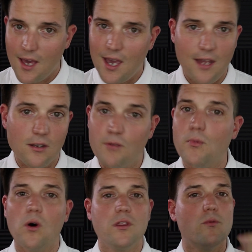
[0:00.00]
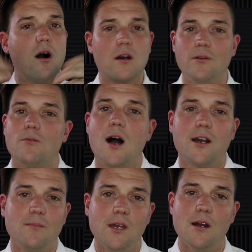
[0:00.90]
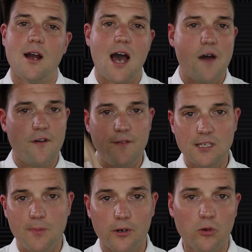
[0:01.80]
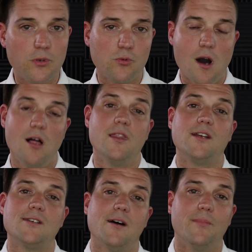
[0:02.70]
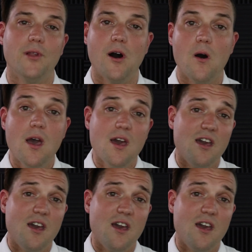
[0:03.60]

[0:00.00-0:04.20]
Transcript: and you're more than welcome to rock them here. I have a Facebook group as well, I'll link down below.